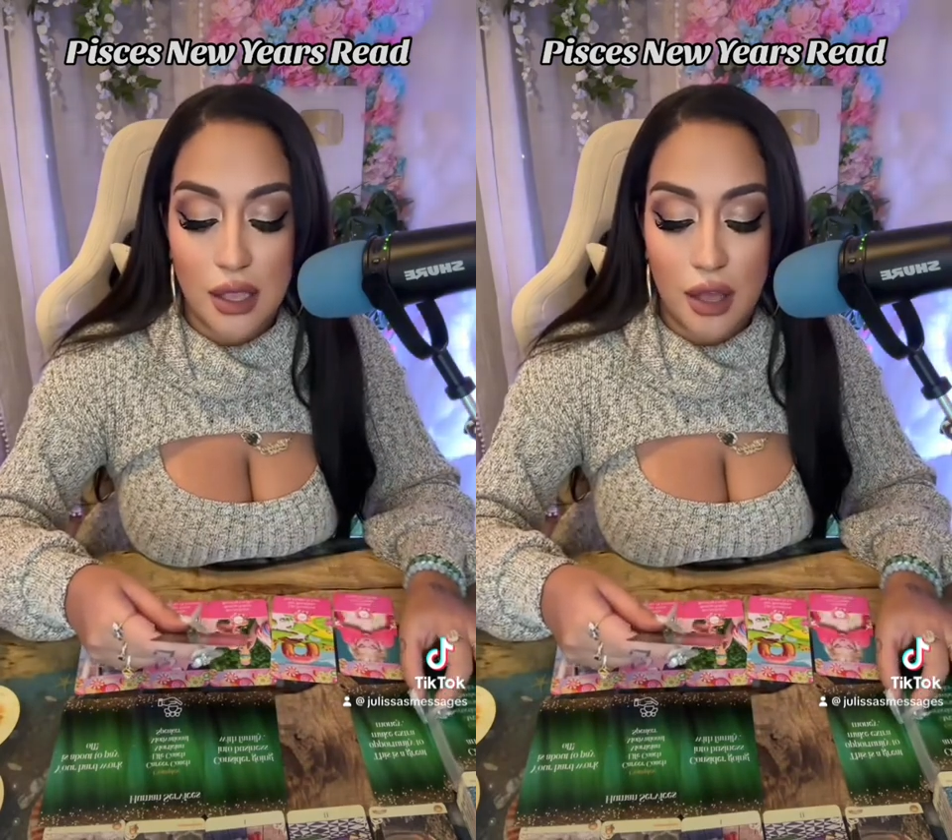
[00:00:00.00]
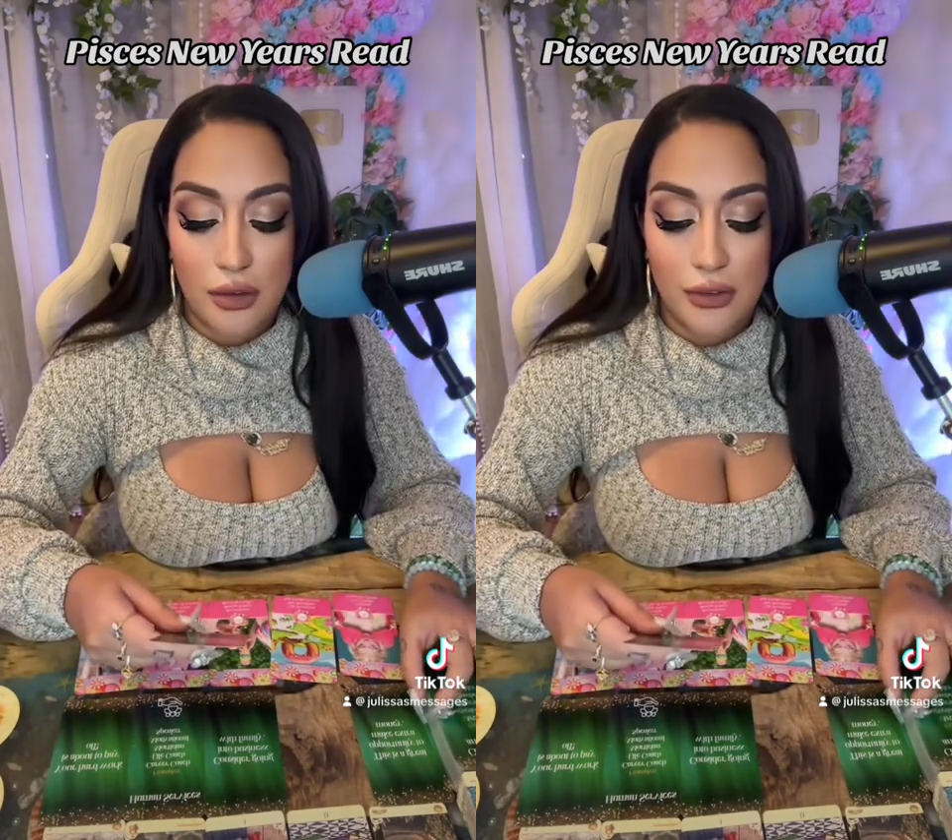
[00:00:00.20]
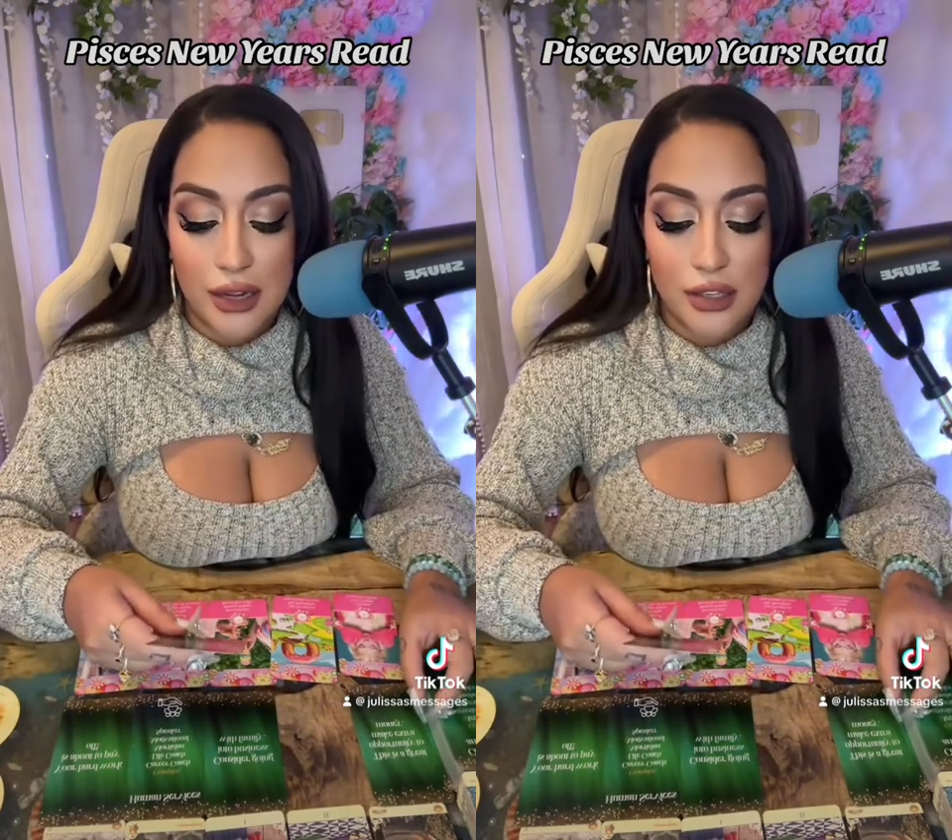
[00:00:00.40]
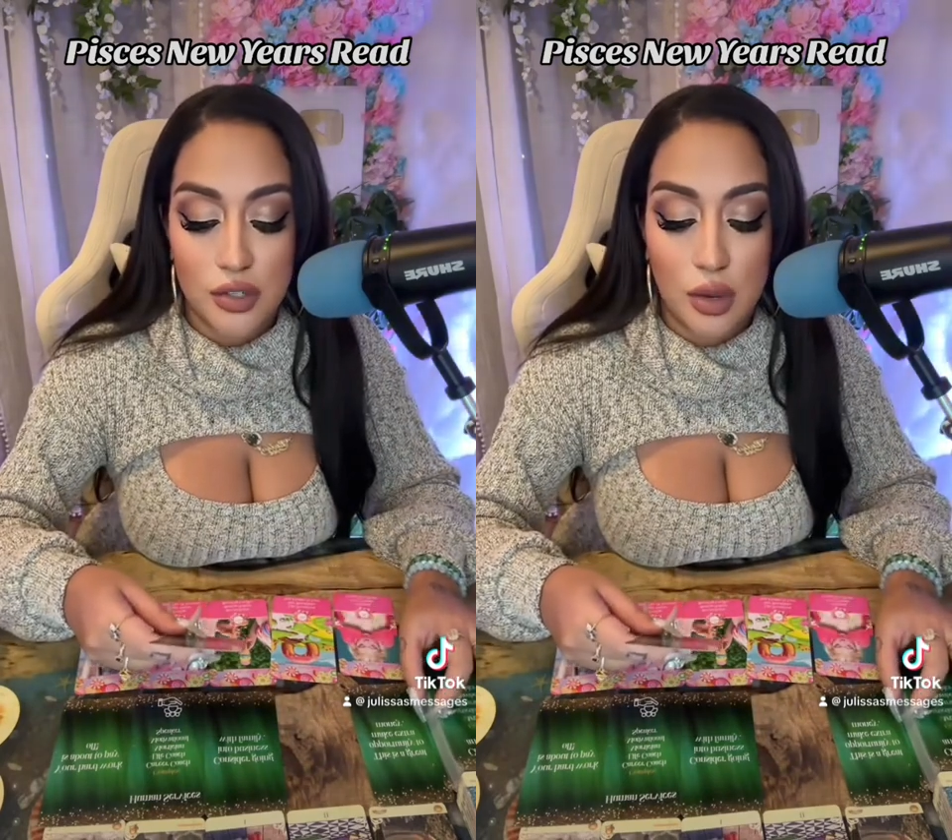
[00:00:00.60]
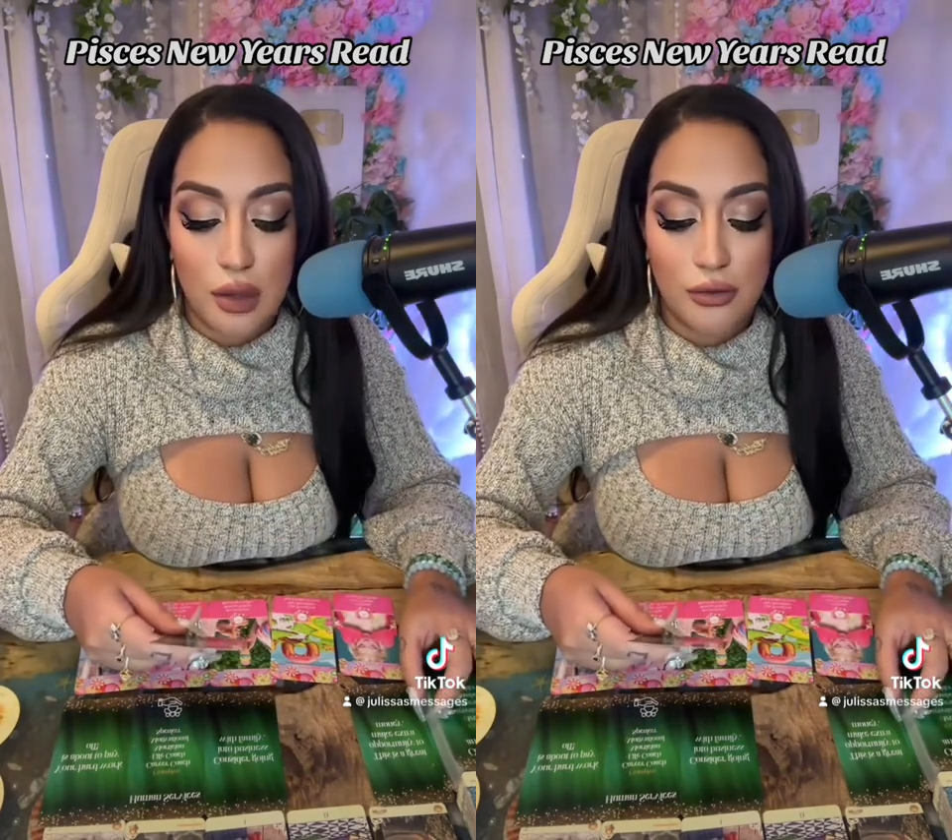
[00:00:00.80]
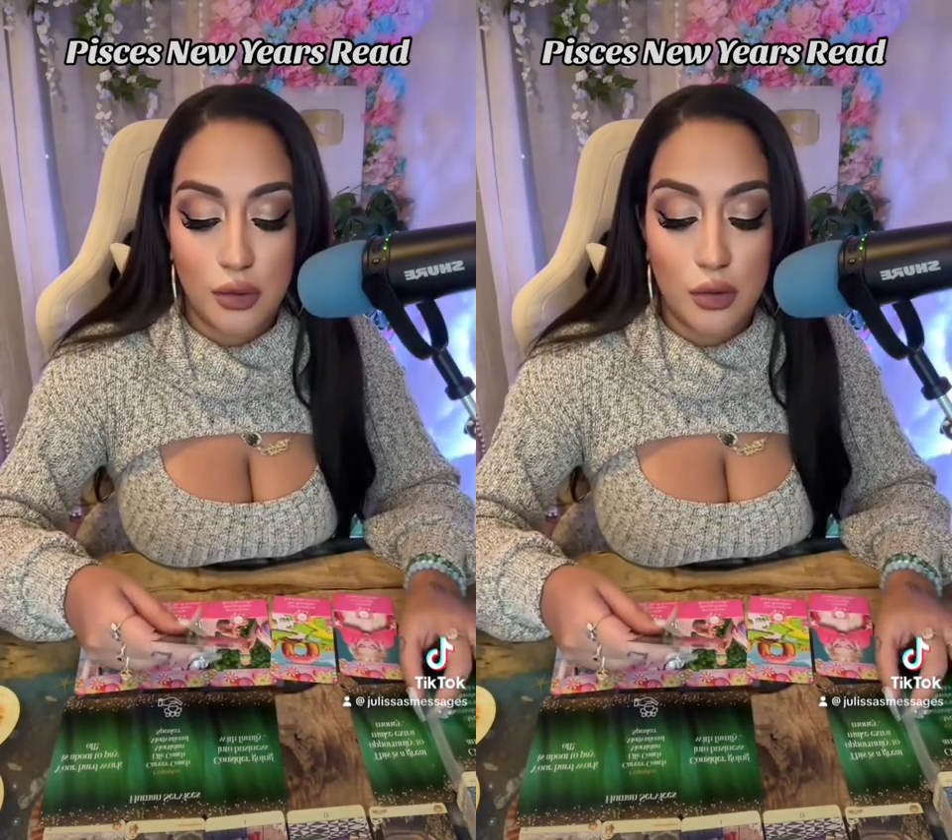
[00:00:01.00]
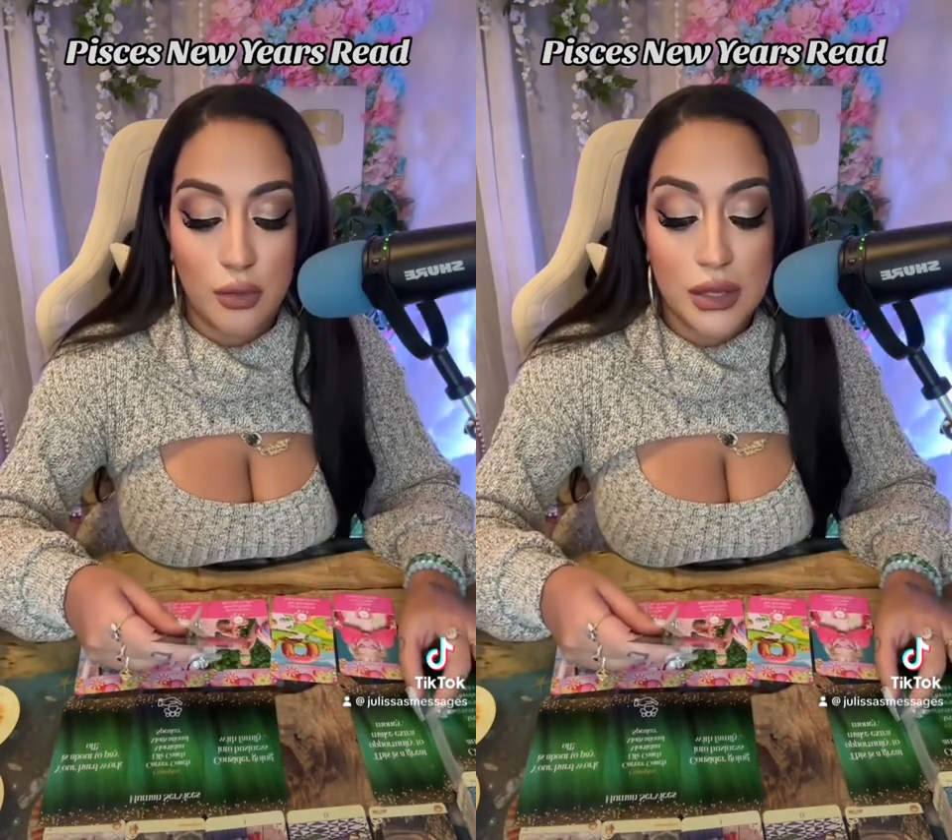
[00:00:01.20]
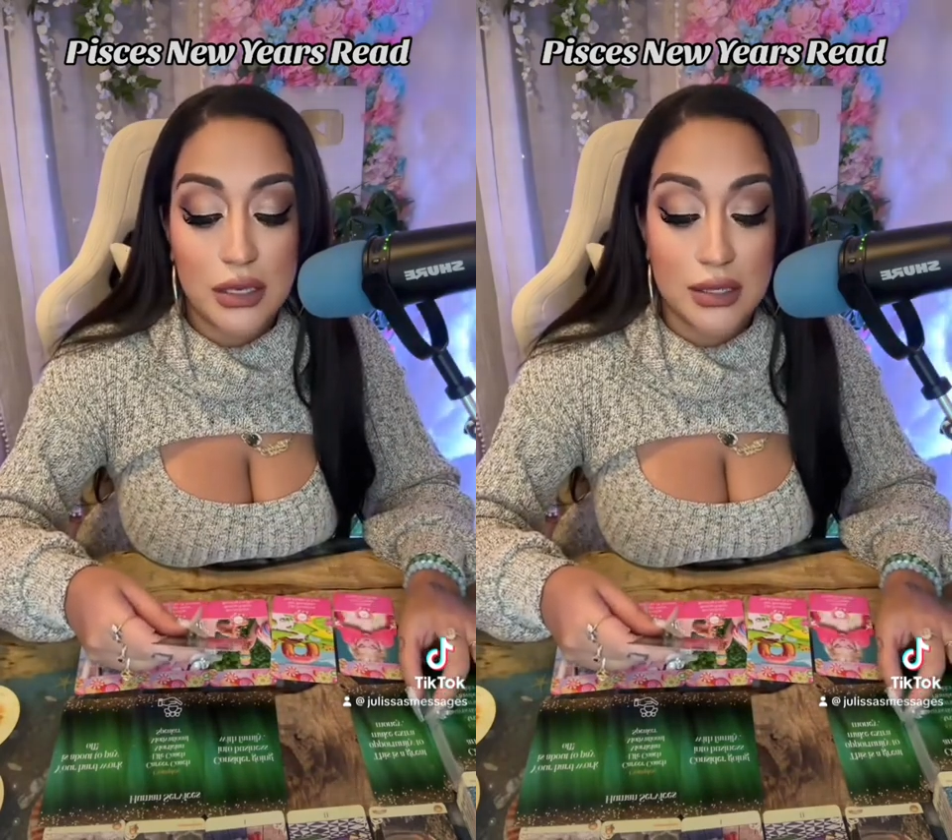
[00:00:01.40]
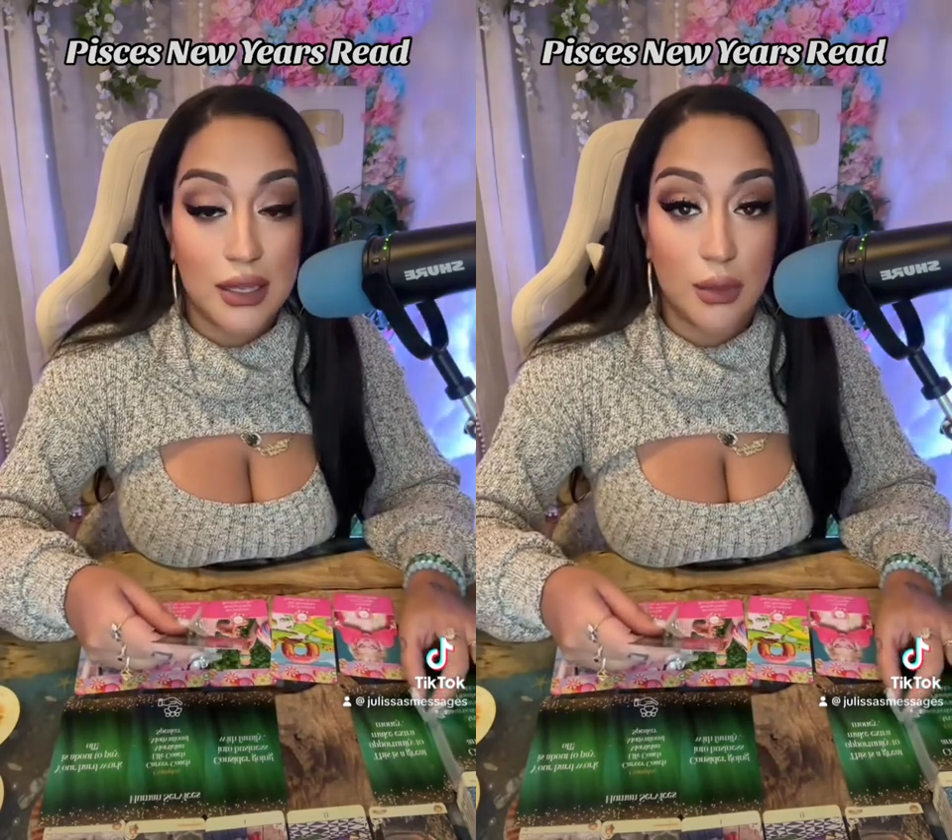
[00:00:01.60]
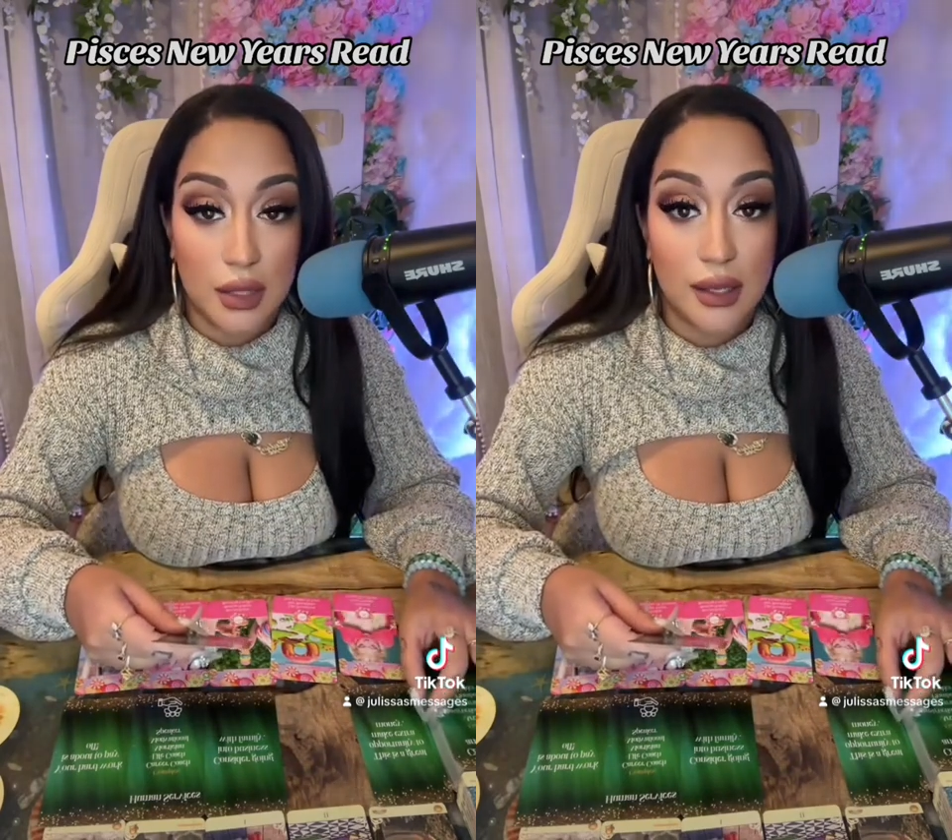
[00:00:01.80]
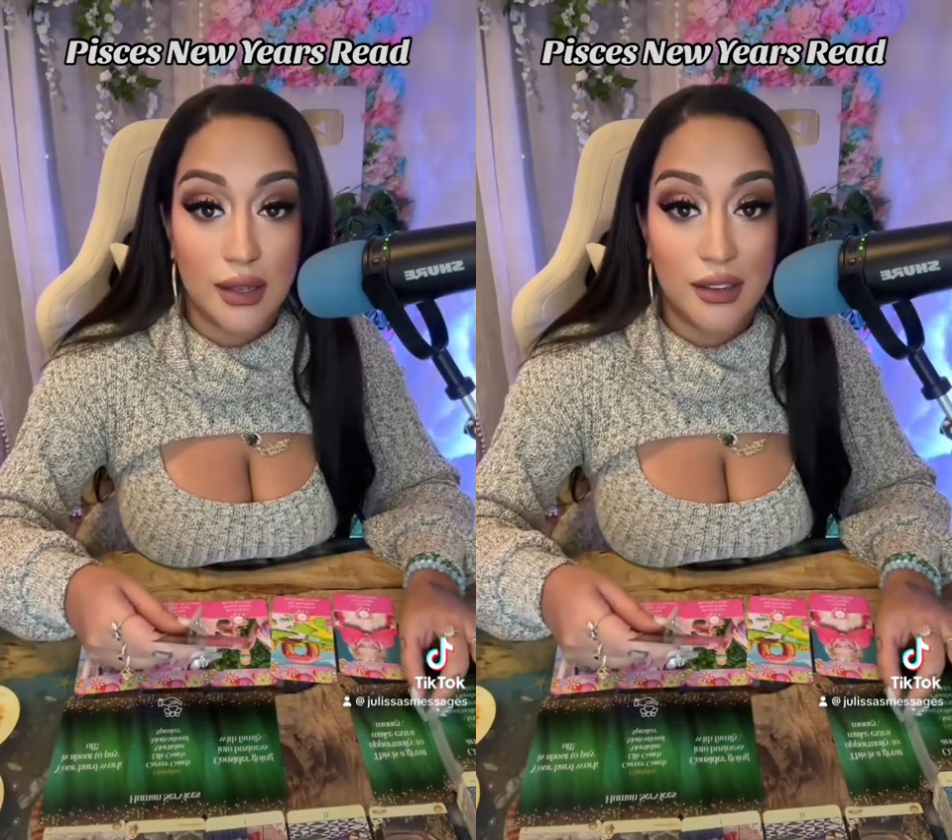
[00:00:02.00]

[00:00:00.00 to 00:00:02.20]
A financial offer will be accepted.